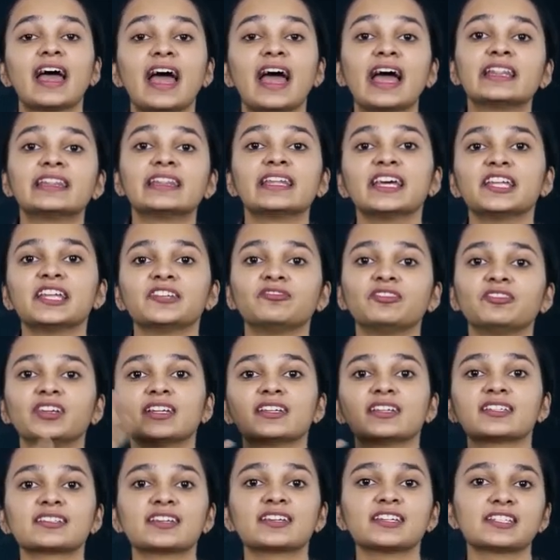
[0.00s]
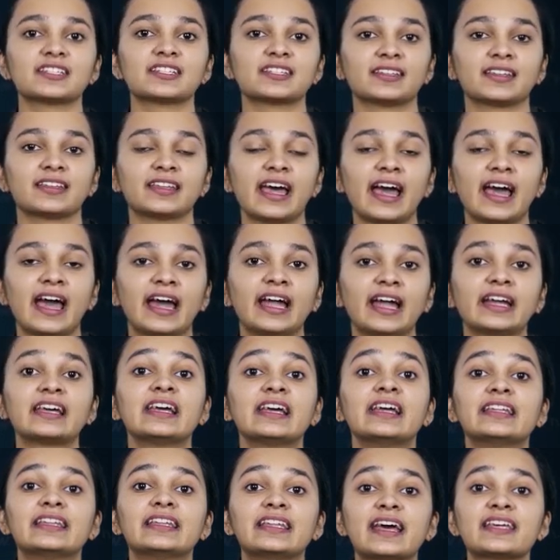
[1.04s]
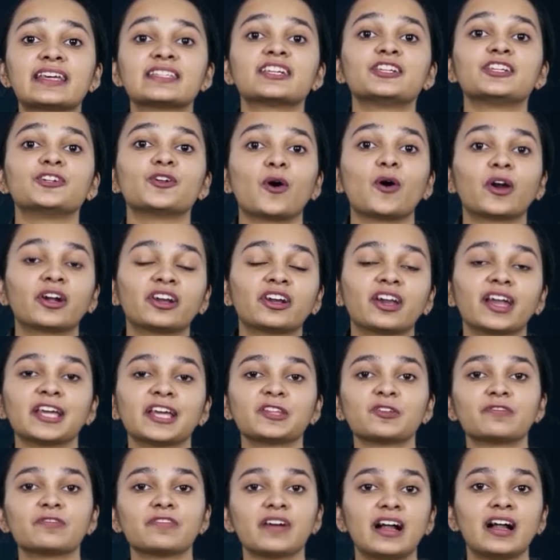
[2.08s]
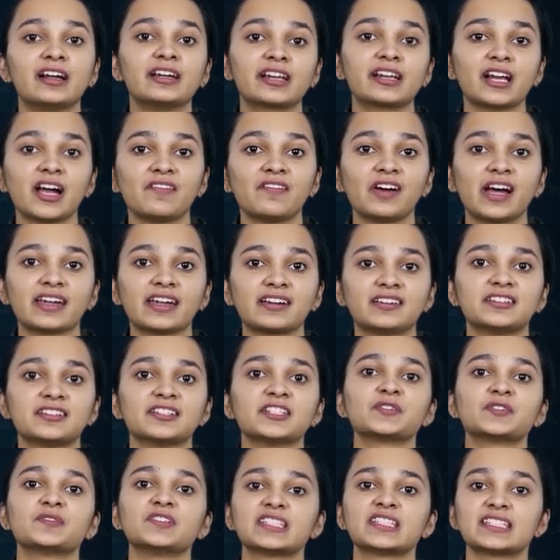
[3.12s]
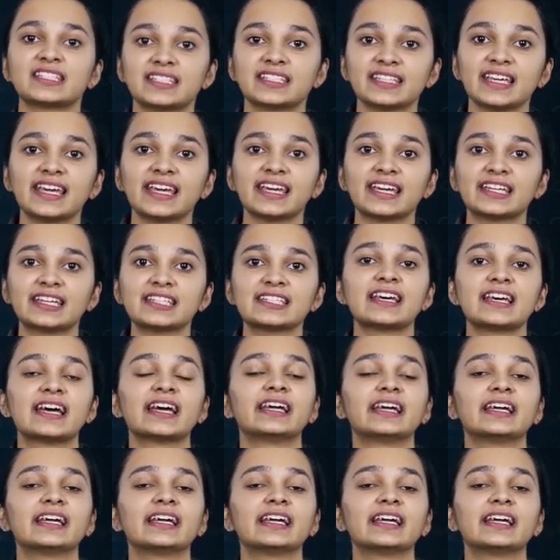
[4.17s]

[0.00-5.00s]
and then we discussed that there is a doctrine of vires which says